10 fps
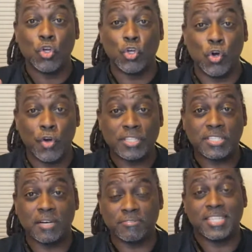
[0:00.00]
During
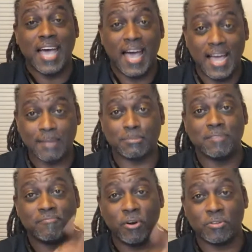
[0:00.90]
tough times,
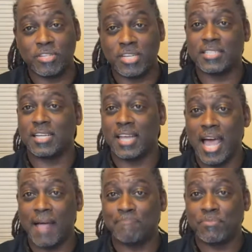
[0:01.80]
adversity is a
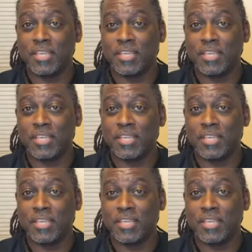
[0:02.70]
lot.